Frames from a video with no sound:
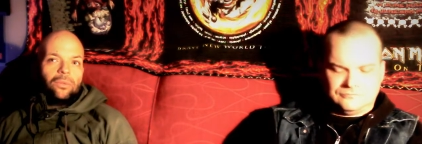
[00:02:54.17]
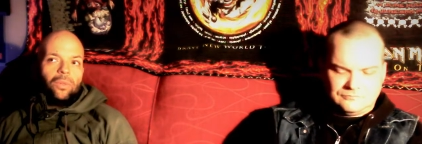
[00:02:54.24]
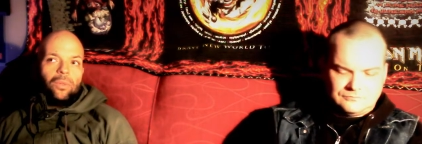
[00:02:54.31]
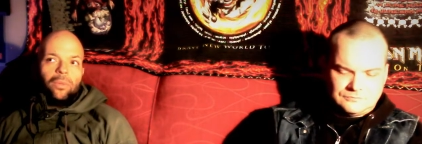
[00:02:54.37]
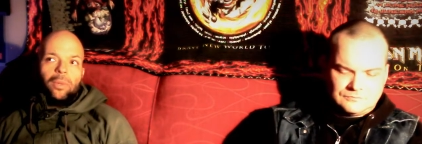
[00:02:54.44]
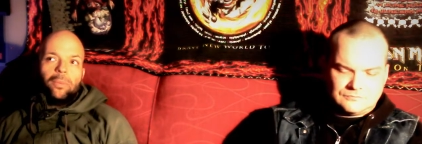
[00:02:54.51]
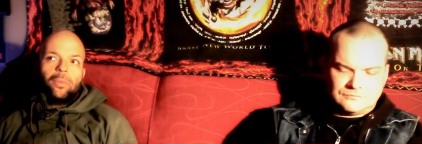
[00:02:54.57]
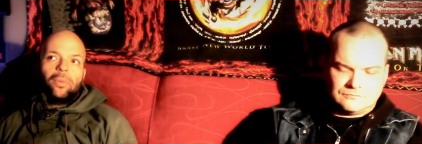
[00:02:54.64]
Speaker 1: what
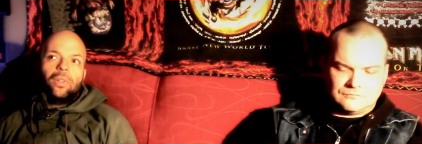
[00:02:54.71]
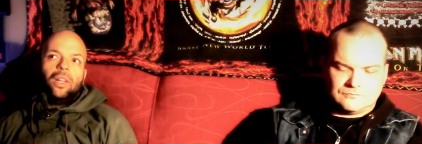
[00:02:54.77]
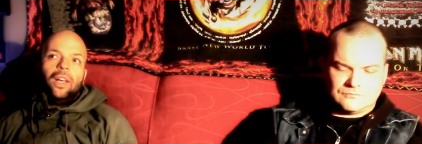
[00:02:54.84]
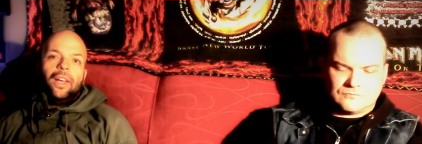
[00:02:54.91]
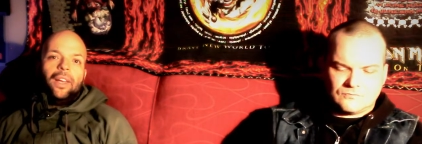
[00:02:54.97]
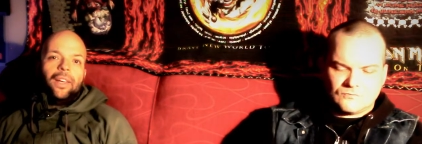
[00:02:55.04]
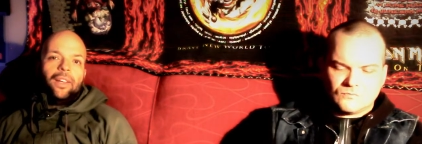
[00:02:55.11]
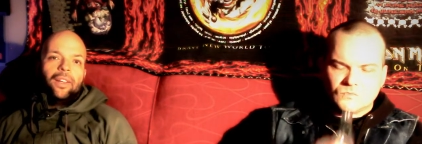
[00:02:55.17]
we
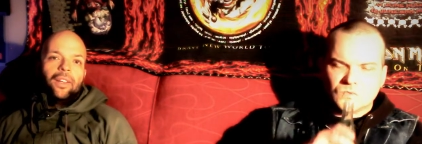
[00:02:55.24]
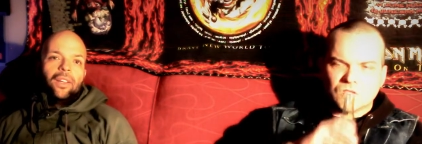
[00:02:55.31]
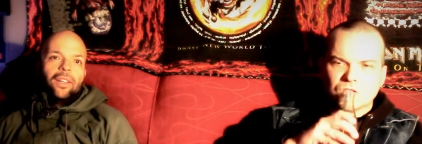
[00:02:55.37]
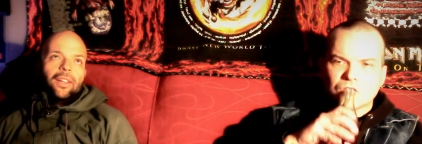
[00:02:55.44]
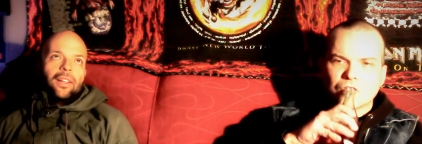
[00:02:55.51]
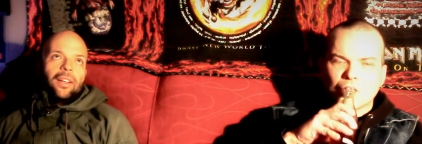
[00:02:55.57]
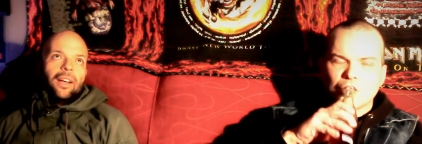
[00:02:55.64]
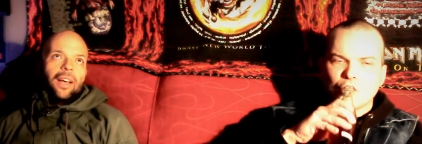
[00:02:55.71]
play.
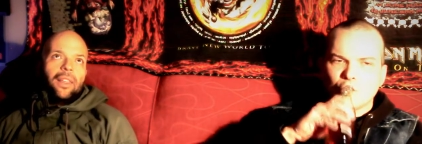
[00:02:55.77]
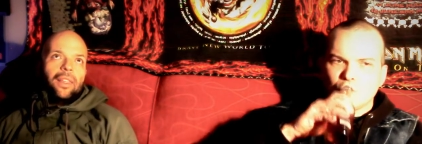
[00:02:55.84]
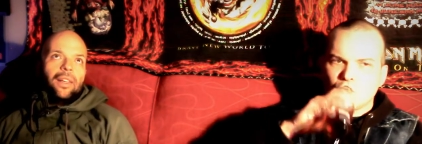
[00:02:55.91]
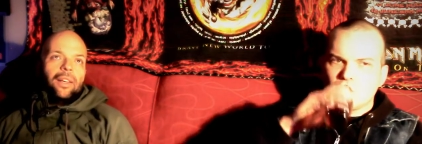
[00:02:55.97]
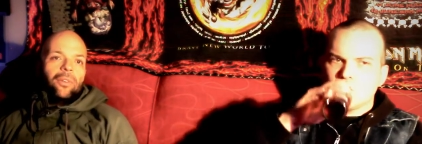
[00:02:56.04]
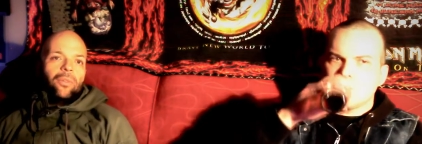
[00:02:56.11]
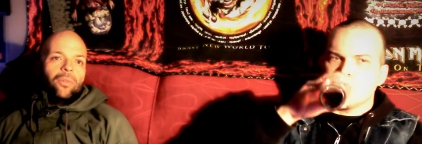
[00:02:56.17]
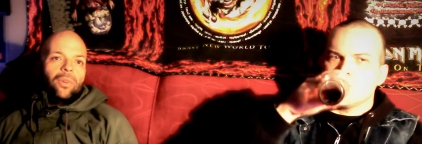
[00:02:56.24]
I
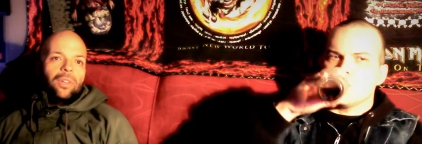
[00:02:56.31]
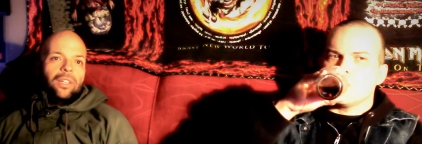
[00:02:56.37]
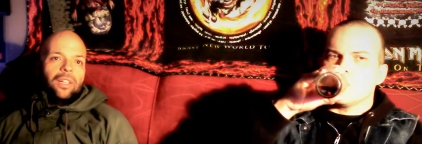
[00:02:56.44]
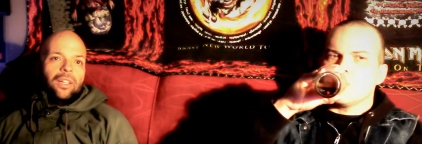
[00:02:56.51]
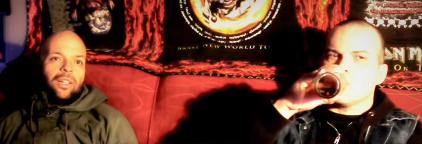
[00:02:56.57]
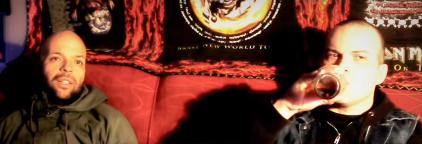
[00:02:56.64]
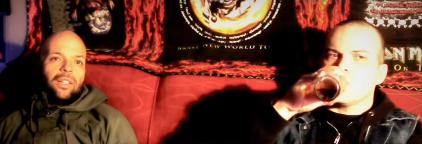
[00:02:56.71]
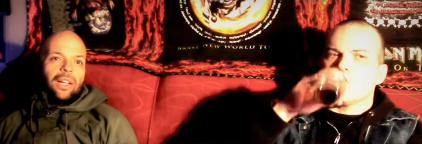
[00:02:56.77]
think it
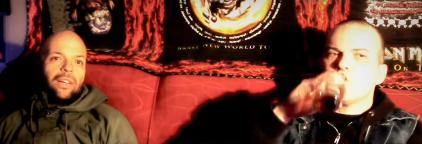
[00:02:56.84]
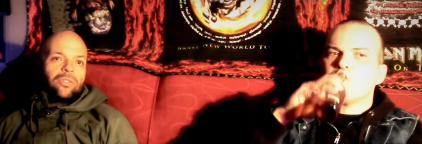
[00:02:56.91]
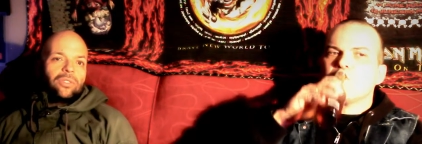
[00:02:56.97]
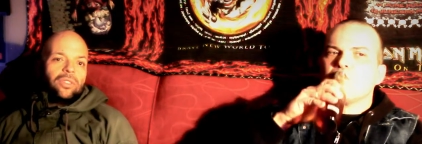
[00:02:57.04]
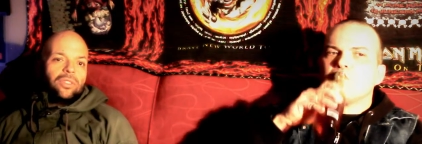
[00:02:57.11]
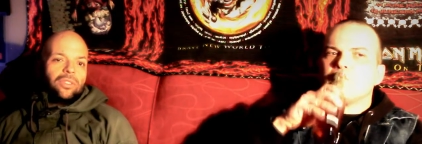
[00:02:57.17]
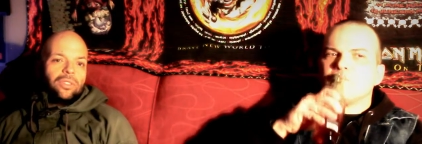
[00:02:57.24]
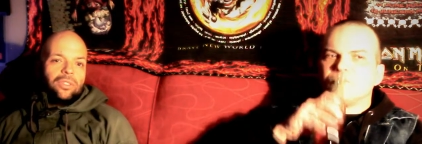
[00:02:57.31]
really allows
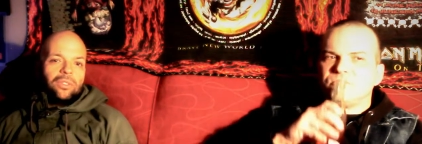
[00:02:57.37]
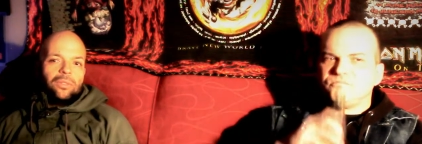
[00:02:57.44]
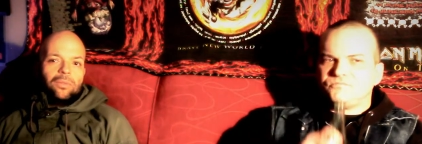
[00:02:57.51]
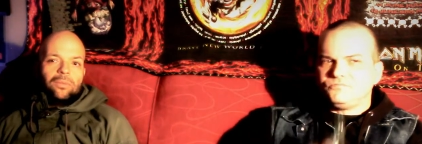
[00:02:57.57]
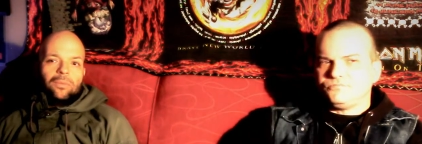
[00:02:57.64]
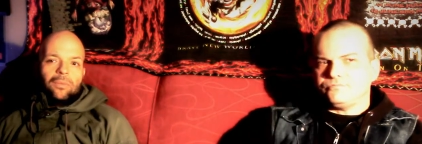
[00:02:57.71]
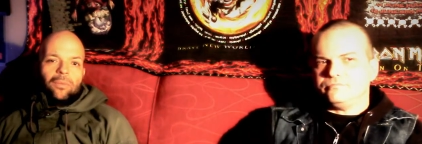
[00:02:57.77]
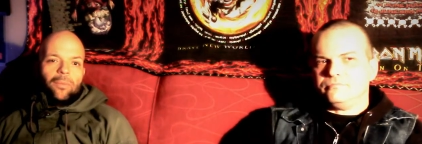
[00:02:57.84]
us
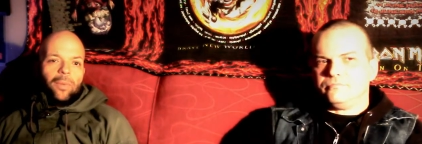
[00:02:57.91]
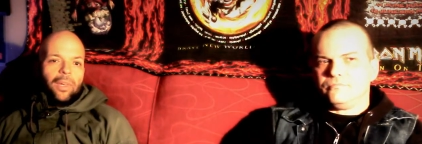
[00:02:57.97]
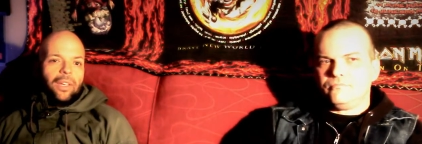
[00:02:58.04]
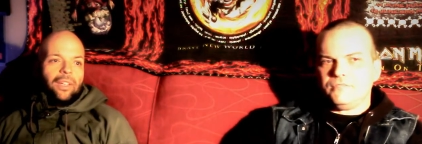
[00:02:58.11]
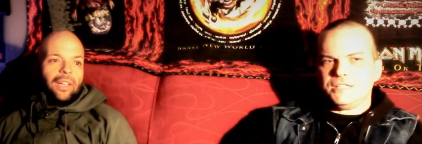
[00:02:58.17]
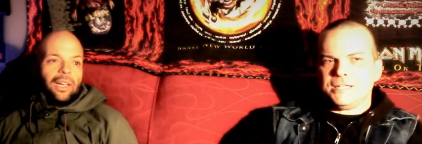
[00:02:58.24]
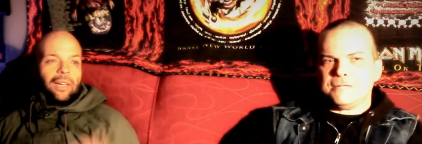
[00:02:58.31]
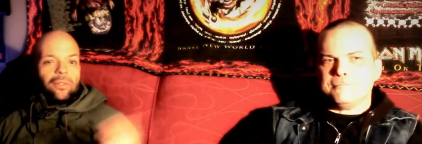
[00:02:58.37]
to
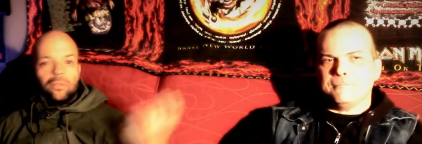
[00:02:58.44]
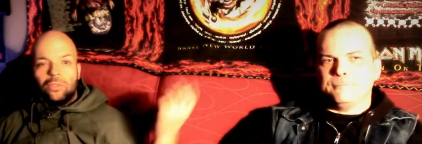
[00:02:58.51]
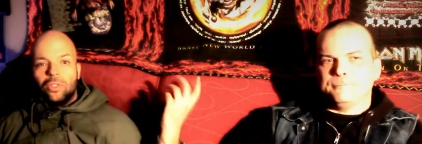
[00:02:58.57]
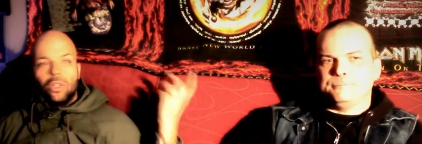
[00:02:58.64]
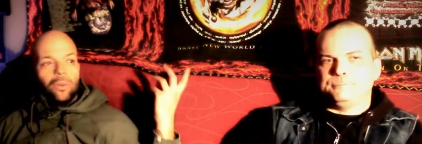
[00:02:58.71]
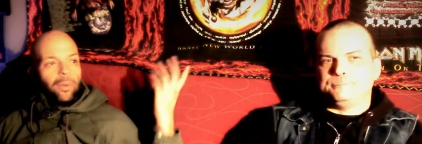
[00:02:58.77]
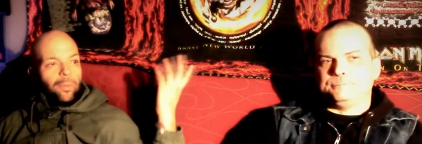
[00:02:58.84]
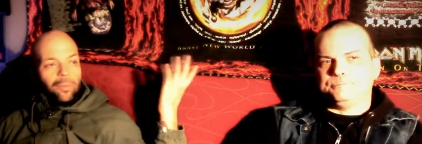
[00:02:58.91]
be like you
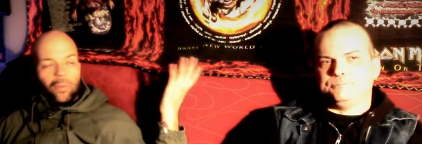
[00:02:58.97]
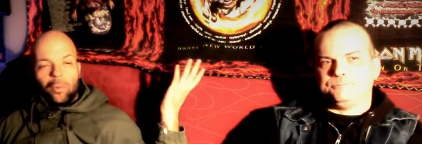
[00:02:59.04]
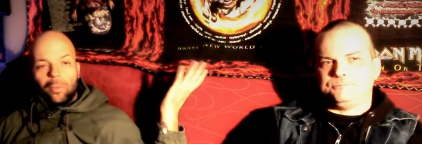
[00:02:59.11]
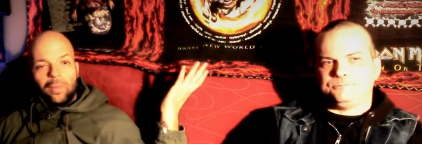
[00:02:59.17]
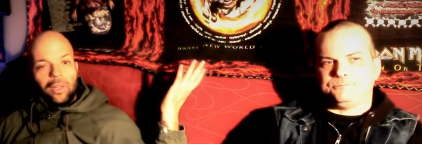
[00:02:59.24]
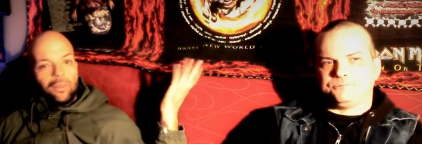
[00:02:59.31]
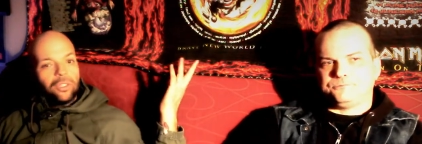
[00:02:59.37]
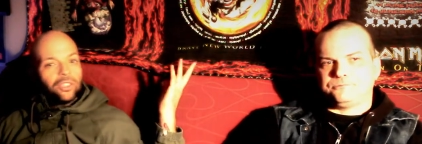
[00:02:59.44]
know we, are
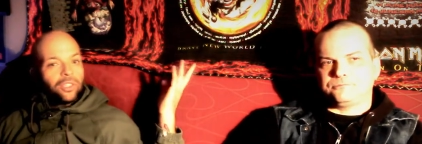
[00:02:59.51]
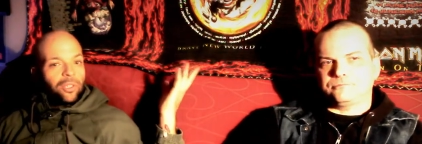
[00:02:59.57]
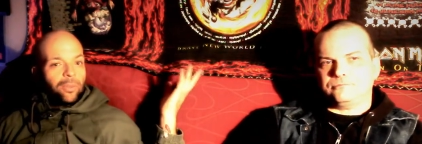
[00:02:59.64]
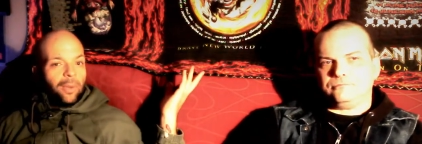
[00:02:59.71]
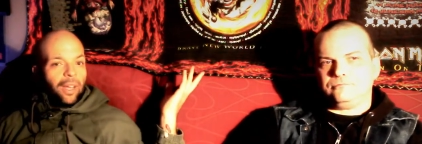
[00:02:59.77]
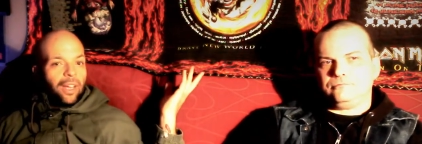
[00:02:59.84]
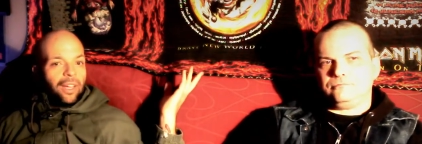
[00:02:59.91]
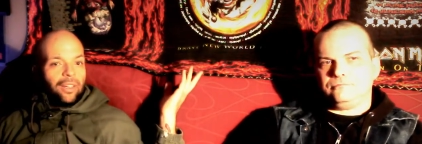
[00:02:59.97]
playing with Sheer
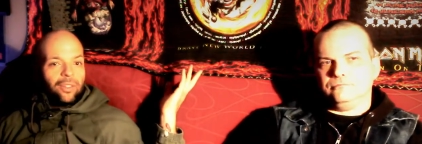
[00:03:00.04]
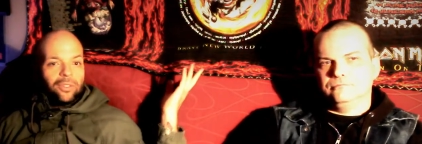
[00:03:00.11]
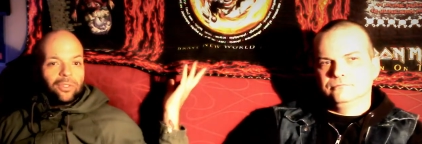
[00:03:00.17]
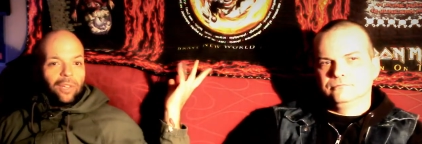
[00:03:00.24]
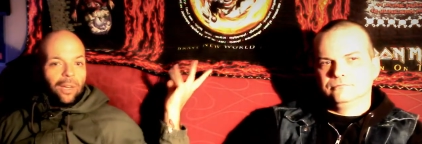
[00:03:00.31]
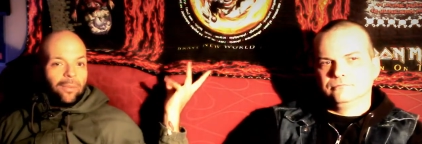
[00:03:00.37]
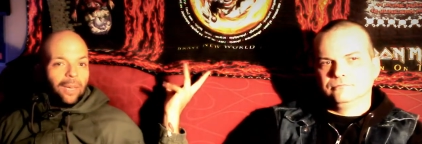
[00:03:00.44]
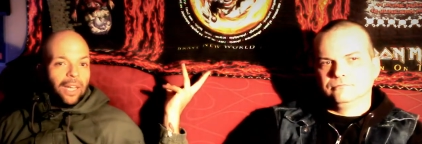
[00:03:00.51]
Mag or
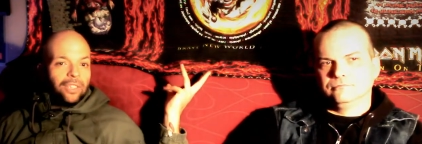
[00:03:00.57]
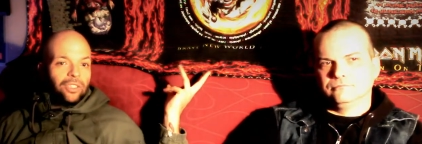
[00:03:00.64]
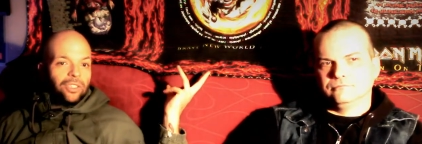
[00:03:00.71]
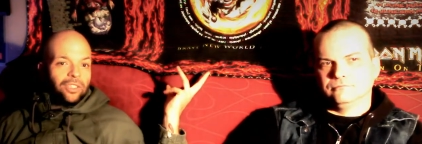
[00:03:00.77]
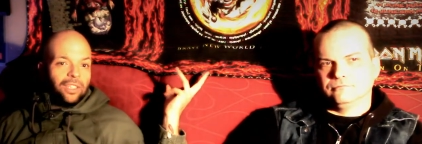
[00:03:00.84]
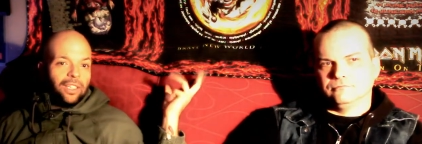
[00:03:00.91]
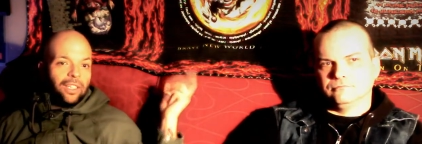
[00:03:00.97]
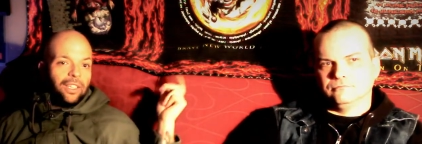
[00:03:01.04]
Drag yeah.
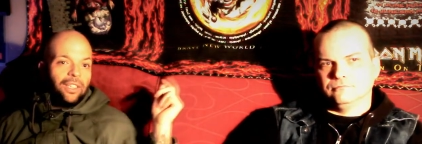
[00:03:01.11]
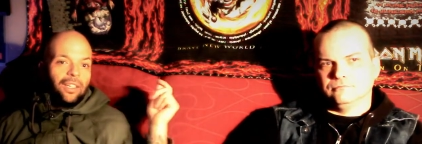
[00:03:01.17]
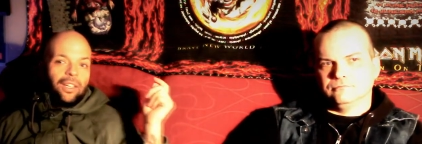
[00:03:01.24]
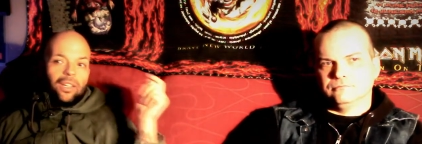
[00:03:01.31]
Majesty.